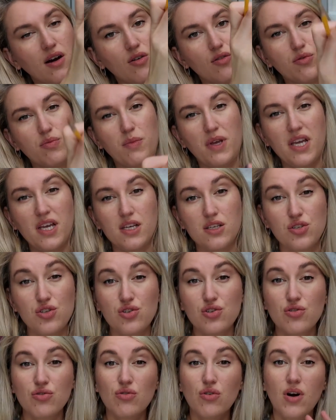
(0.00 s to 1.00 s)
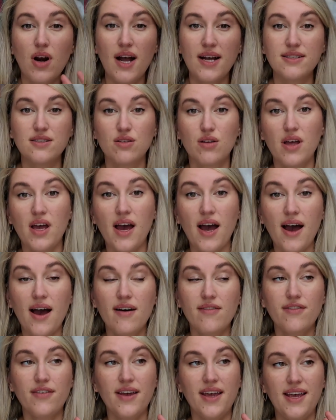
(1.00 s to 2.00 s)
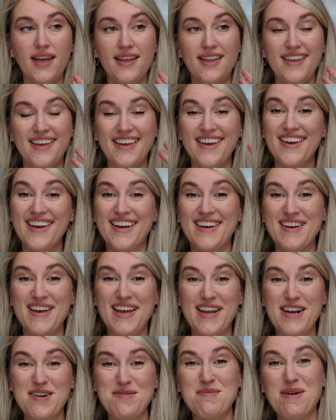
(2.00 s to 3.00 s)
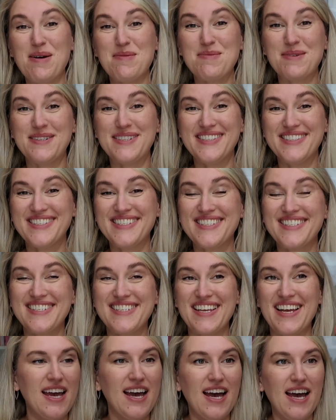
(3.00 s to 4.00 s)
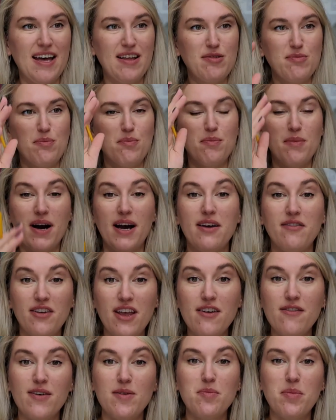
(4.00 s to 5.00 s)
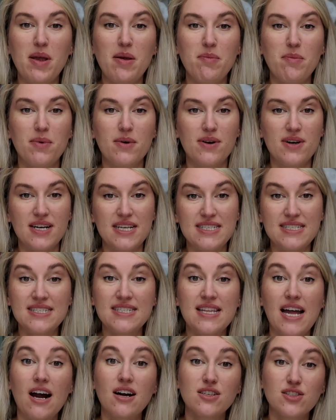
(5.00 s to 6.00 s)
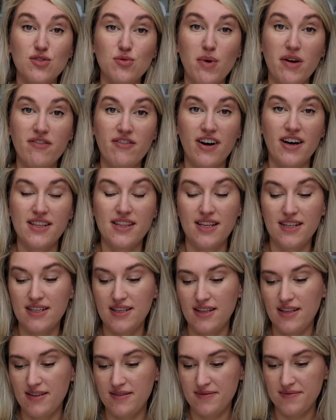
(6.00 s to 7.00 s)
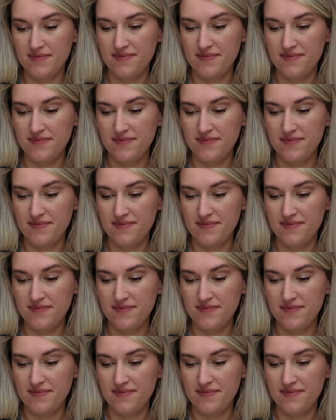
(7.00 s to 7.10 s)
out, making sure I don't have any air bubbles and my wafer paper is stuck to my fondant.